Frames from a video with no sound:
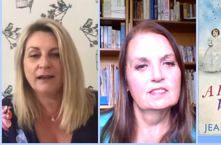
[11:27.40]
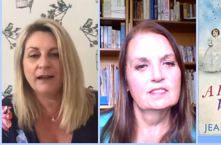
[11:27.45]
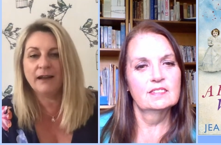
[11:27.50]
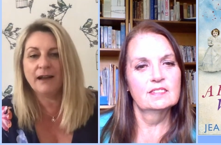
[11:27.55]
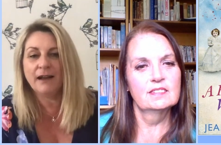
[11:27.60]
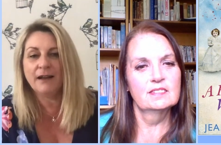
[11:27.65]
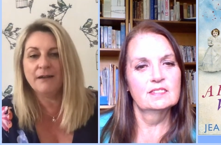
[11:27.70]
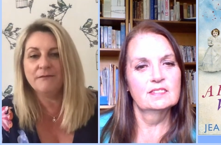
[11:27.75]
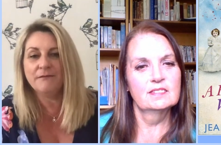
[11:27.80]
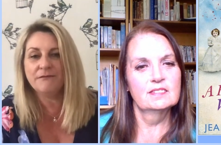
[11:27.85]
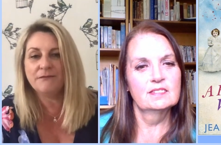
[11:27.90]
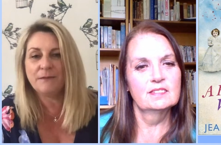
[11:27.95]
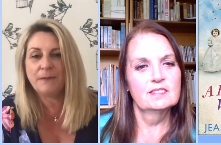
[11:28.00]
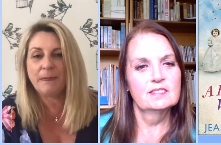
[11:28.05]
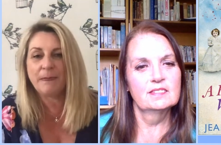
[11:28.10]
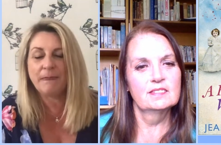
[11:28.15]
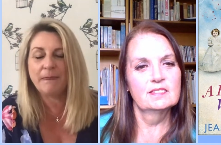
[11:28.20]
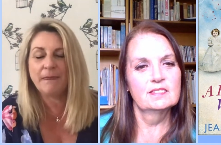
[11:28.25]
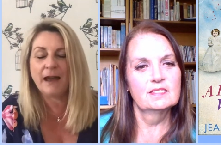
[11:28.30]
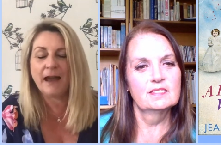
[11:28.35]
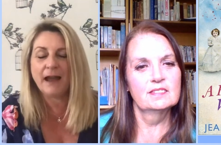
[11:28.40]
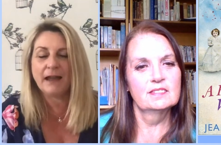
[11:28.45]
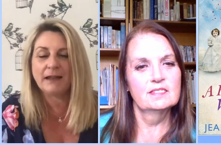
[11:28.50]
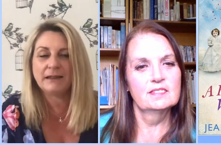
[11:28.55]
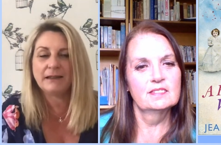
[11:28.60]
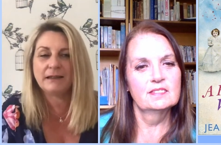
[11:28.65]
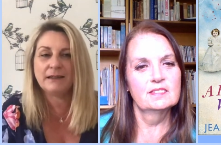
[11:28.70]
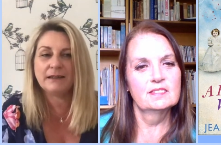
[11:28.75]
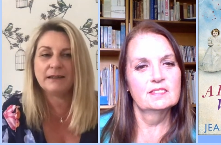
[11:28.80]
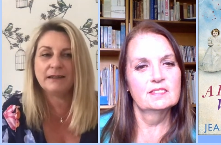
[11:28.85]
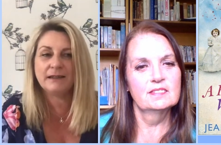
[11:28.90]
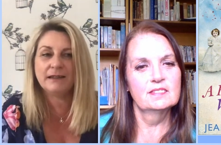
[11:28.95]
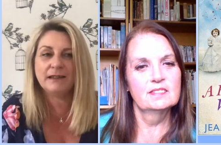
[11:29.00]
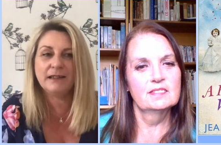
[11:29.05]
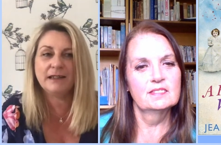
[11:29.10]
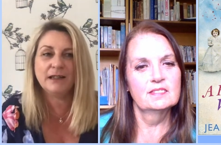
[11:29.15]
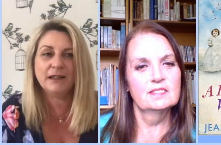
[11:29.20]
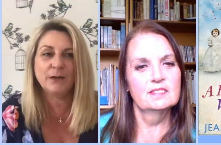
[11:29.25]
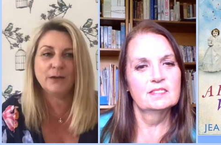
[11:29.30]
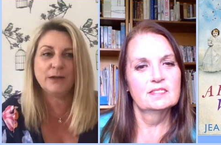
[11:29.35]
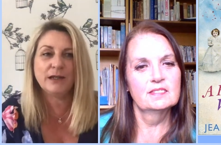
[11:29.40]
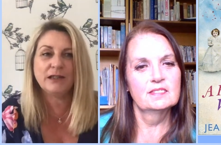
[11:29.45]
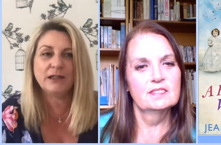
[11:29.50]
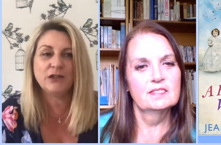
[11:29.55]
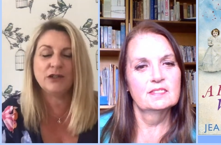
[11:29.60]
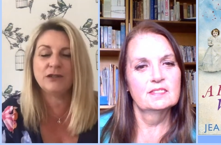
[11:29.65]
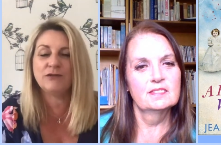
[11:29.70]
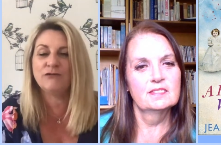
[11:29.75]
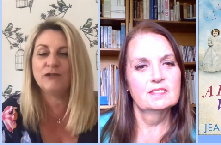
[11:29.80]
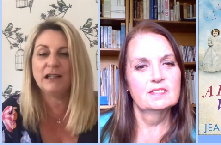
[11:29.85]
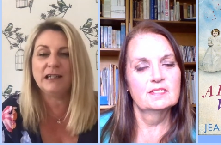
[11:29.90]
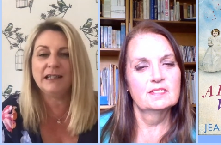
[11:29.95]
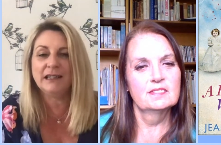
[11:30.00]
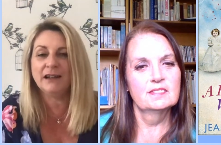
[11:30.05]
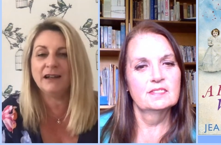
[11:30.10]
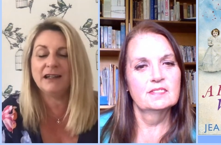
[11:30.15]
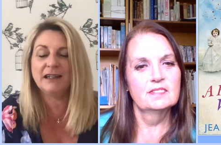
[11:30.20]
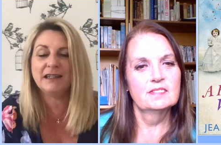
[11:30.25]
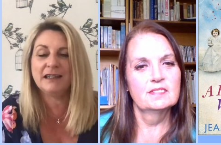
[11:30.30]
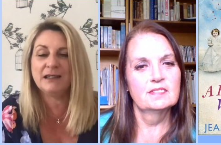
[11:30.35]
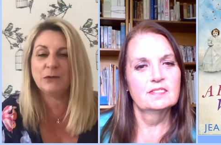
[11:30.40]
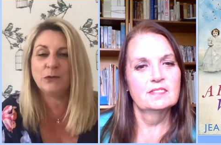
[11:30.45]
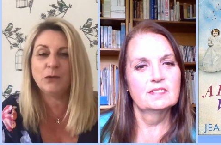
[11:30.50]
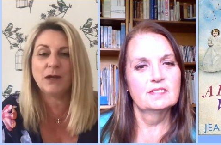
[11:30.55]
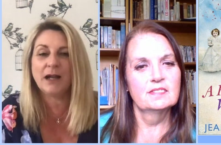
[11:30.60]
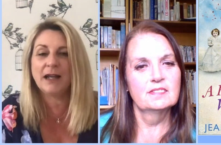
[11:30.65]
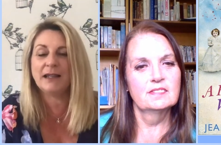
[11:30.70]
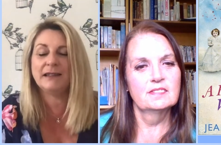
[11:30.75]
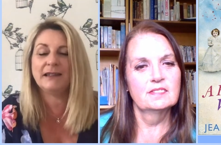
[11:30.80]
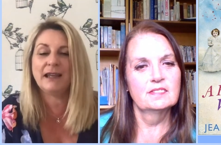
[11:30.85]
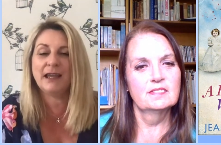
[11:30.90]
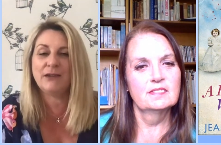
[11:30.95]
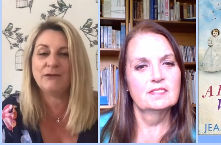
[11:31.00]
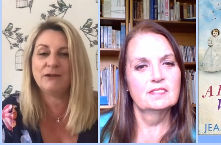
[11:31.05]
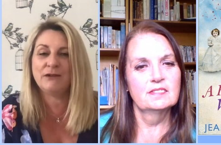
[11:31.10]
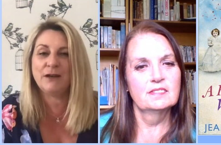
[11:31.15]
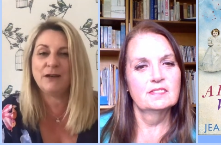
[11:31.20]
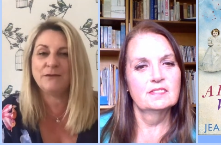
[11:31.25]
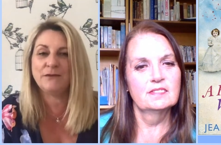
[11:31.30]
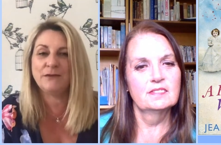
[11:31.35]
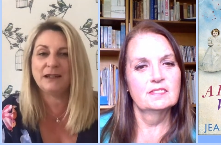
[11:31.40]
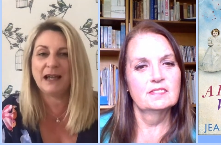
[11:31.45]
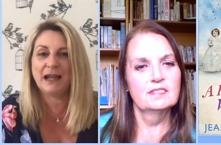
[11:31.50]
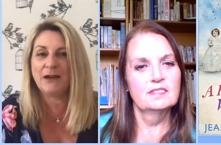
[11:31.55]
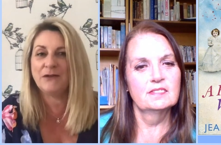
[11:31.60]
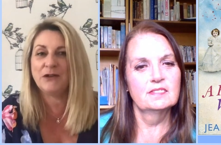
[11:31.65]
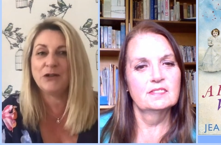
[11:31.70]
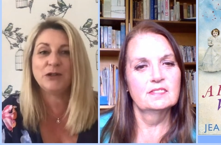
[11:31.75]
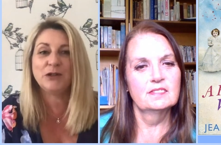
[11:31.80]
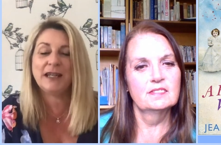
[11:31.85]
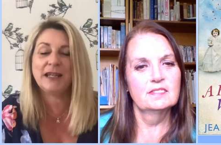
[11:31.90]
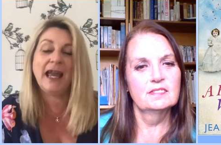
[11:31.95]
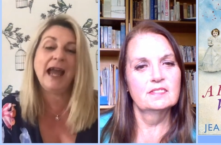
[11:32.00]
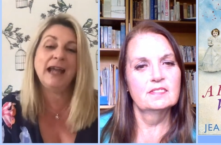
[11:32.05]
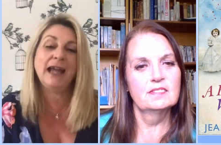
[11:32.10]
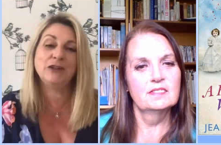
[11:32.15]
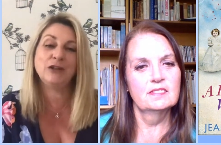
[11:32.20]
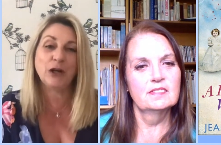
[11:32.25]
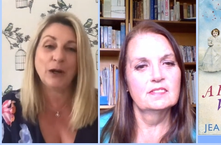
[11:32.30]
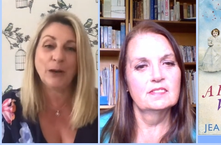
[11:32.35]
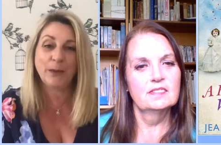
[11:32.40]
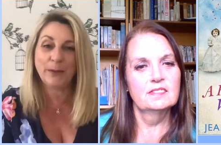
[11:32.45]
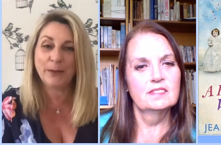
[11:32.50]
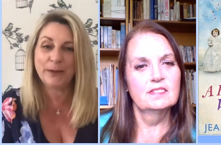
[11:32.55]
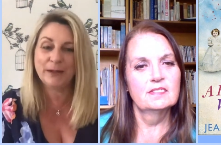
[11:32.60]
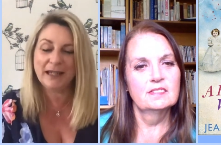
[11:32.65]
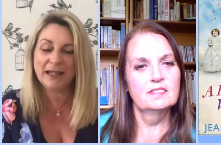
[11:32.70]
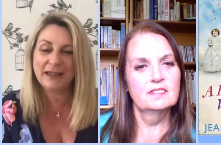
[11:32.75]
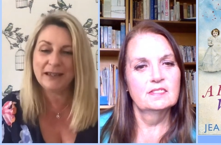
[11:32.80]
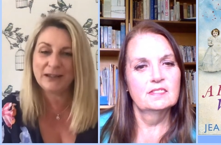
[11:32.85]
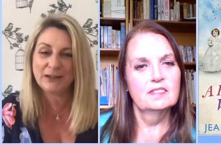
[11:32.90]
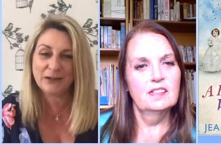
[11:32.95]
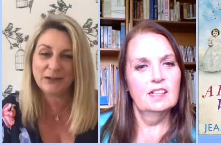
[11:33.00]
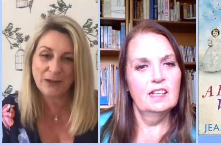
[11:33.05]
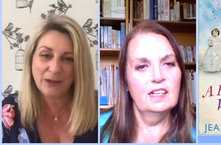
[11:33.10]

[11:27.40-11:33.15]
Speaker 1: um, that you know it's just really nice to all get together and have have a good catch up in the